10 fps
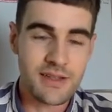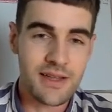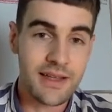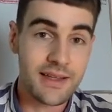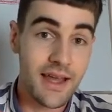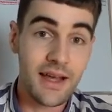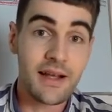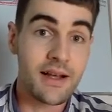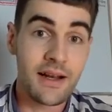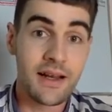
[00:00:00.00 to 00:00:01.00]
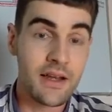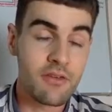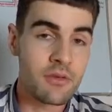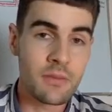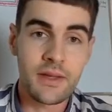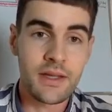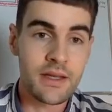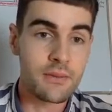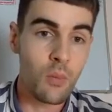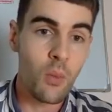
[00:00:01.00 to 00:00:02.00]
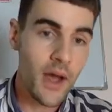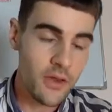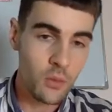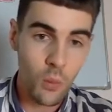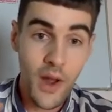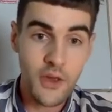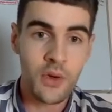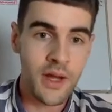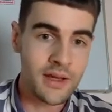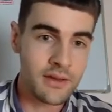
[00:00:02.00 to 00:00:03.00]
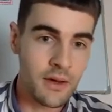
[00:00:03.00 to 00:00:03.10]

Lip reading: like get clear from the beginning where you want to end up,